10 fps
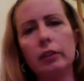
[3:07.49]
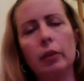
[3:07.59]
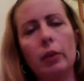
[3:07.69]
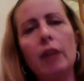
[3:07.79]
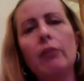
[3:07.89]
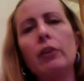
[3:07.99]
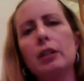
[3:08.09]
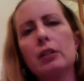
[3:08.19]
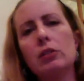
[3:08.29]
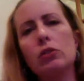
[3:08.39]
you know, whatever it
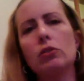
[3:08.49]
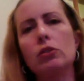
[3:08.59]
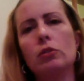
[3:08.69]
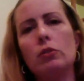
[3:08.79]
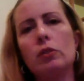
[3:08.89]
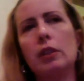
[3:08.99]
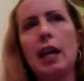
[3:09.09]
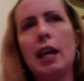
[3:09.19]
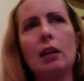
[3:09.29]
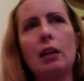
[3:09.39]
is, to, to, to
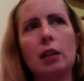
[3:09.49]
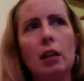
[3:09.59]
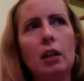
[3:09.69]
thank